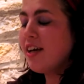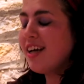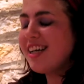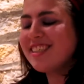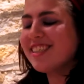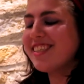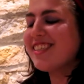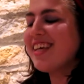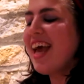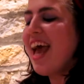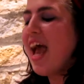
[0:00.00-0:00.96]
hinges
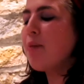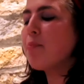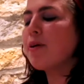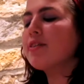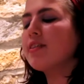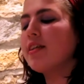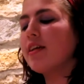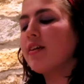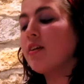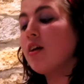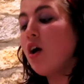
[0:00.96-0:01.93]
and it
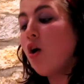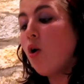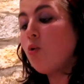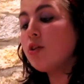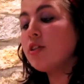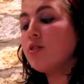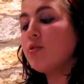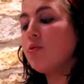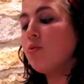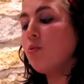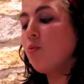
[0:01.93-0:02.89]
in, only to
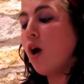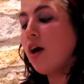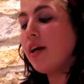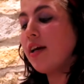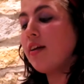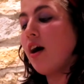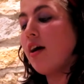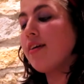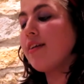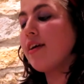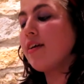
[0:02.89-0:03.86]
walk in
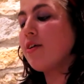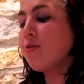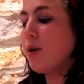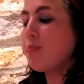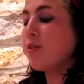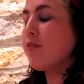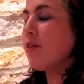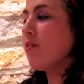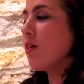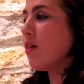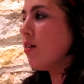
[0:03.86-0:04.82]
on and interrupt a
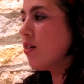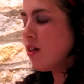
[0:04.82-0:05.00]
funeral.